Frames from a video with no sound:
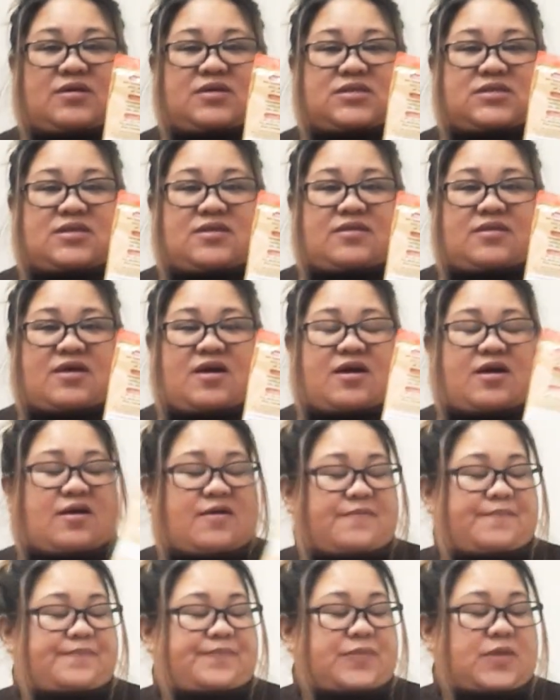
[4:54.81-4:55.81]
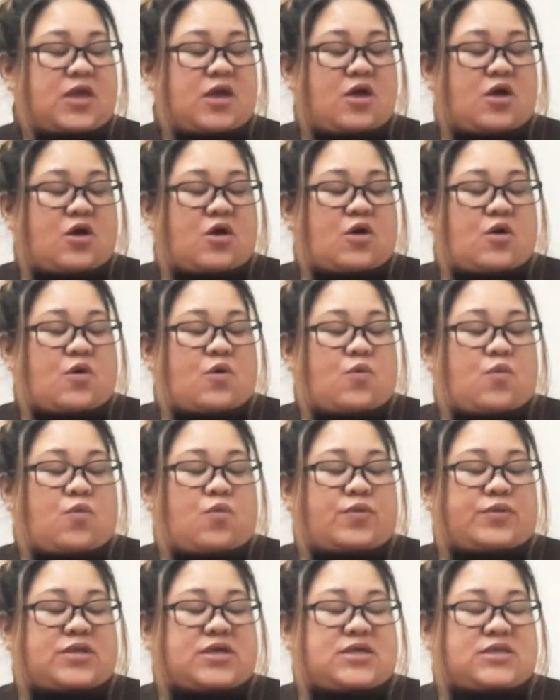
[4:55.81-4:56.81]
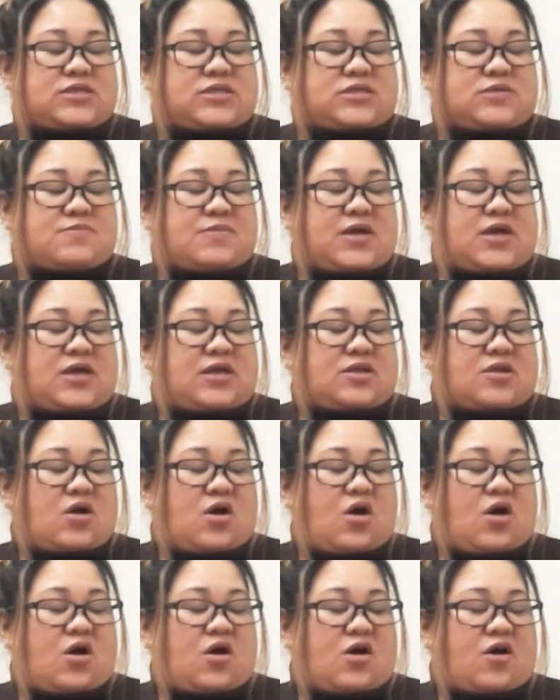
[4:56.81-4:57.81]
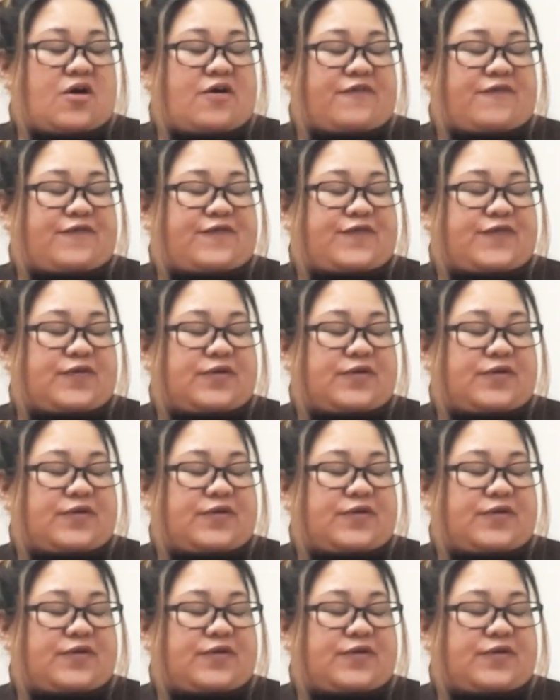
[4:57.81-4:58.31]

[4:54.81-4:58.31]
It's in there. This is made of